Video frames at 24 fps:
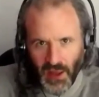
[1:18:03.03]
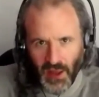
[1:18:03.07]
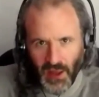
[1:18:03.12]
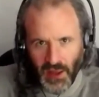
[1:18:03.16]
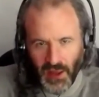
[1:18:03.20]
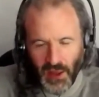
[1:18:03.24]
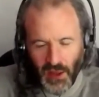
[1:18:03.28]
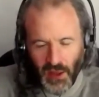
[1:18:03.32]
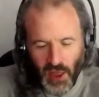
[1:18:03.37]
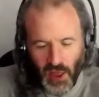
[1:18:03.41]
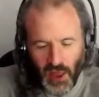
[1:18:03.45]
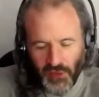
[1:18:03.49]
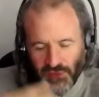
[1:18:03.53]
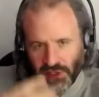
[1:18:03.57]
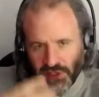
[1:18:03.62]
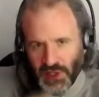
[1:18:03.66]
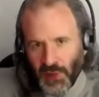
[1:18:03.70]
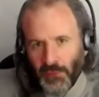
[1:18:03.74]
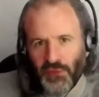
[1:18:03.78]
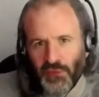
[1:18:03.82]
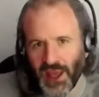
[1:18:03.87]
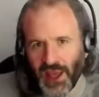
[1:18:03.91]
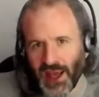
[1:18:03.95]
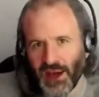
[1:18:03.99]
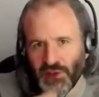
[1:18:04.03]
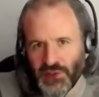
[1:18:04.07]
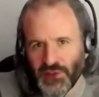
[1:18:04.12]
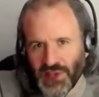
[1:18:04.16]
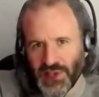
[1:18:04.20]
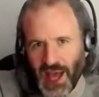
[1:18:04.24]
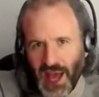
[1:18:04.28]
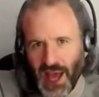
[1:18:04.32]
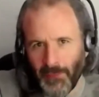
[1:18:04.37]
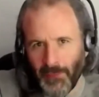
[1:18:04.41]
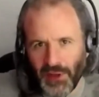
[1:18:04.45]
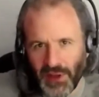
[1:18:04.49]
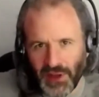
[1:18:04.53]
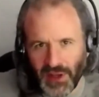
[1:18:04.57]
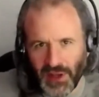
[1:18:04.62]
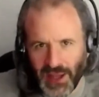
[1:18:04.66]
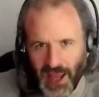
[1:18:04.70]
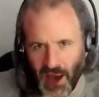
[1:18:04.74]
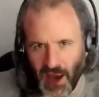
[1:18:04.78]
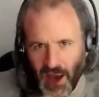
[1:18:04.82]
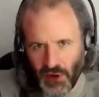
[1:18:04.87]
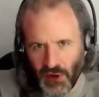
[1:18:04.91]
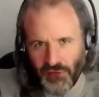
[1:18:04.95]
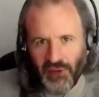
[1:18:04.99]
if something else happened, a
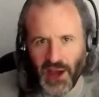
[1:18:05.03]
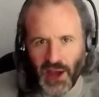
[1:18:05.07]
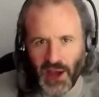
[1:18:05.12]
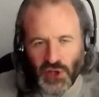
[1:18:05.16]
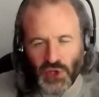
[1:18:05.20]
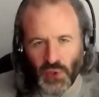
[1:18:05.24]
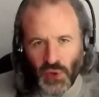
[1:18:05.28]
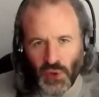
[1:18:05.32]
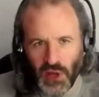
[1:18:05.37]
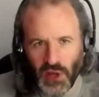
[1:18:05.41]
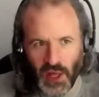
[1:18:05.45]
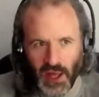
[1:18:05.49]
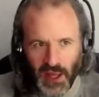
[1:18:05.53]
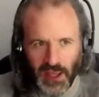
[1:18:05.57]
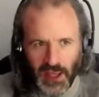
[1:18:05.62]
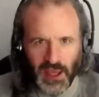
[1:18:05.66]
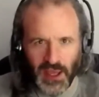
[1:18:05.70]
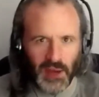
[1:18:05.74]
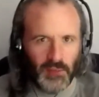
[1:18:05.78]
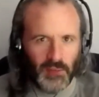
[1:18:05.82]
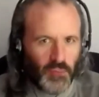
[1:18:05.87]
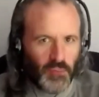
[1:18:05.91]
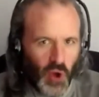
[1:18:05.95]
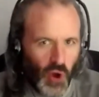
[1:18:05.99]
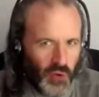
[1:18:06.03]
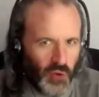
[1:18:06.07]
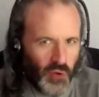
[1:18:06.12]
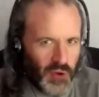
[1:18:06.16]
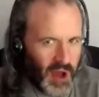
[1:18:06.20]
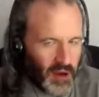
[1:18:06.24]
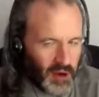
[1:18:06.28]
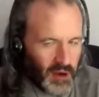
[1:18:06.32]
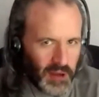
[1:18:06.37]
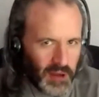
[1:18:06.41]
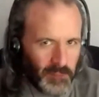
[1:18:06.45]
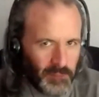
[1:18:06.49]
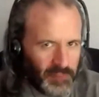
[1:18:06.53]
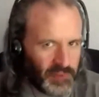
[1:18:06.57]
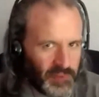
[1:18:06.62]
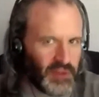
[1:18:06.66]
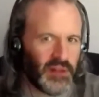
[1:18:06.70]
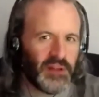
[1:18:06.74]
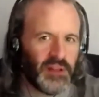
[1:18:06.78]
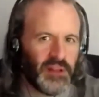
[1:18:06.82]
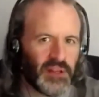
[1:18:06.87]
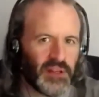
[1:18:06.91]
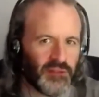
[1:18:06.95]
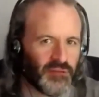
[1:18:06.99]
counterfactual, can go down a completely
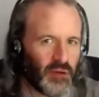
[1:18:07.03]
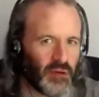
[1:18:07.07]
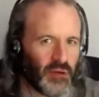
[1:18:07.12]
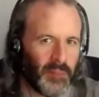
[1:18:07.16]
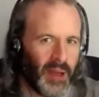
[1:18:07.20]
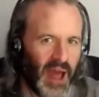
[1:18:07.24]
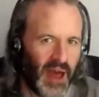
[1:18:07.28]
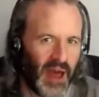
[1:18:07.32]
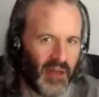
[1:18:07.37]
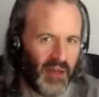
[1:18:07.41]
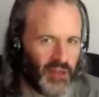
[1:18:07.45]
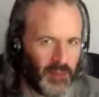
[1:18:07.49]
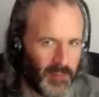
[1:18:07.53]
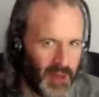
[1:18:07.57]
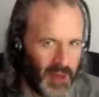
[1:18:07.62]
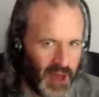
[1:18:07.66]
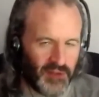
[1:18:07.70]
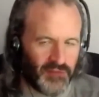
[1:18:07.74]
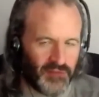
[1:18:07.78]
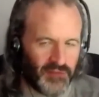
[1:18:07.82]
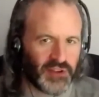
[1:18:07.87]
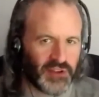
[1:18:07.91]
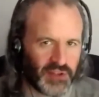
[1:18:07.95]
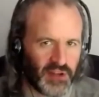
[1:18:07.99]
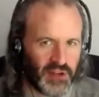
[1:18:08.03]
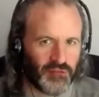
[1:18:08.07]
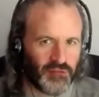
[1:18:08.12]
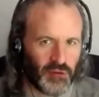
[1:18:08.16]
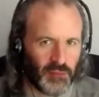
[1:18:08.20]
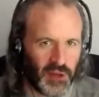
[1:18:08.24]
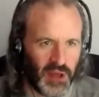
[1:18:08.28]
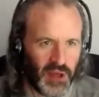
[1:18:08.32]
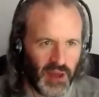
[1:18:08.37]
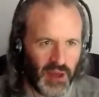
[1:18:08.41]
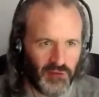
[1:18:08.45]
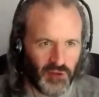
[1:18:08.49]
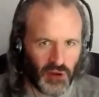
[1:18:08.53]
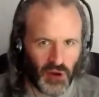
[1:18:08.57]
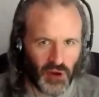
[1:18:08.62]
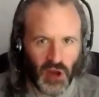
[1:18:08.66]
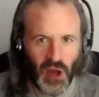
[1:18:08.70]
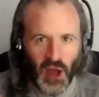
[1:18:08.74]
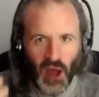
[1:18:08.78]
different path and manifest a different behavior.